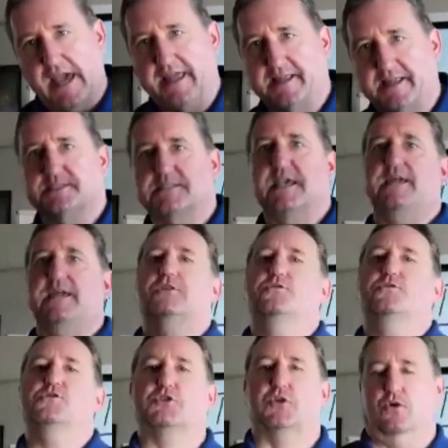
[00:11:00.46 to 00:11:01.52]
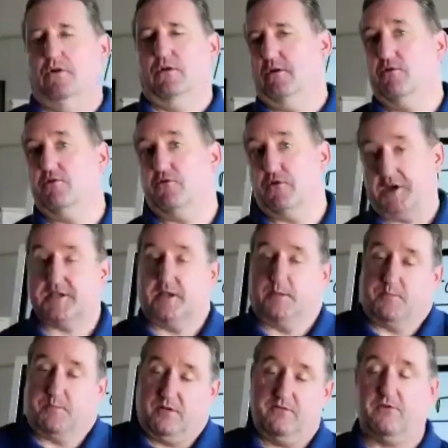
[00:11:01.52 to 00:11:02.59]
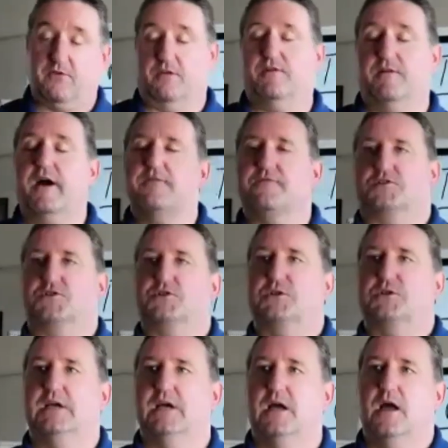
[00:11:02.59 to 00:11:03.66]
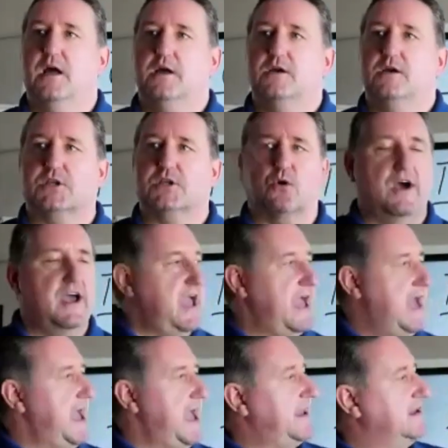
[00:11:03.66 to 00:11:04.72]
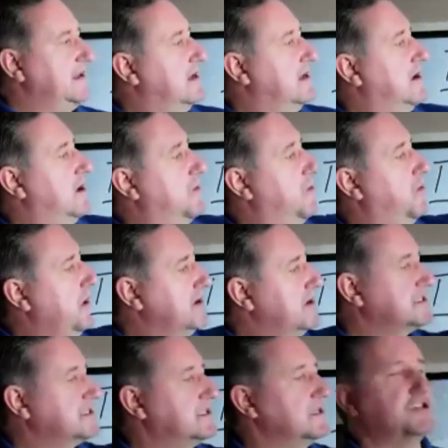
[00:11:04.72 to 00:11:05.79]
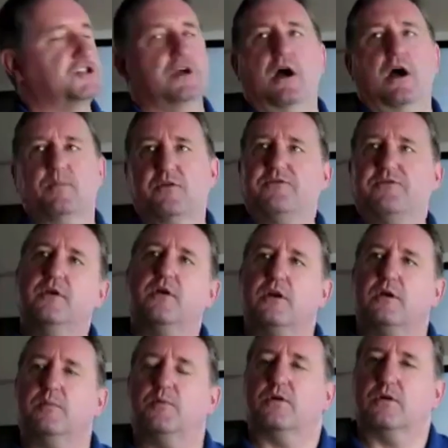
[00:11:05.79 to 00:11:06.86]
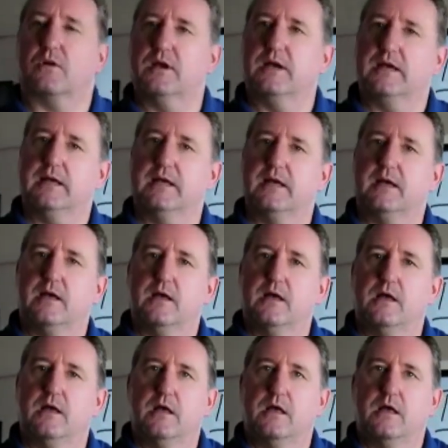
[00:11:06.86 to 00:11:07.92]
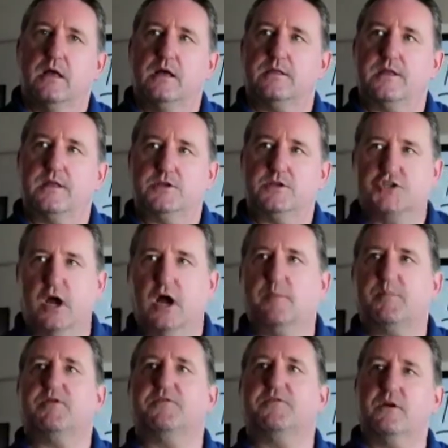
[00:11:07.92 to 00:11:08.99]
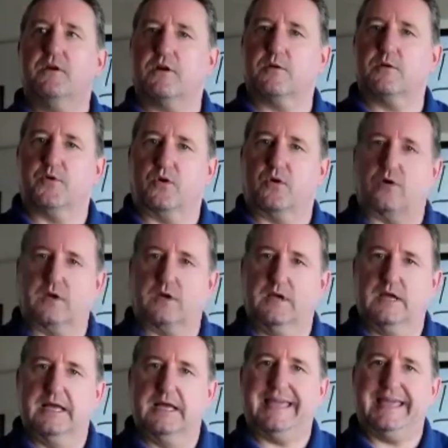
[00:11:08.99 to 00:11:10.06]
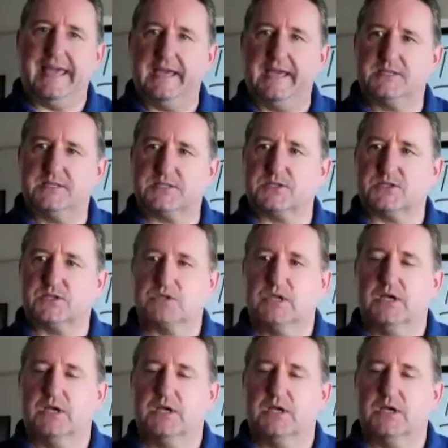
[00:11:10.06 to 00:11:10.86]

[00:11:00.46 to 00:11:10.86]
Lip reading: and send it to Sol, for example, for the 5ers. So, and what is the job of the order book? The job of the order book is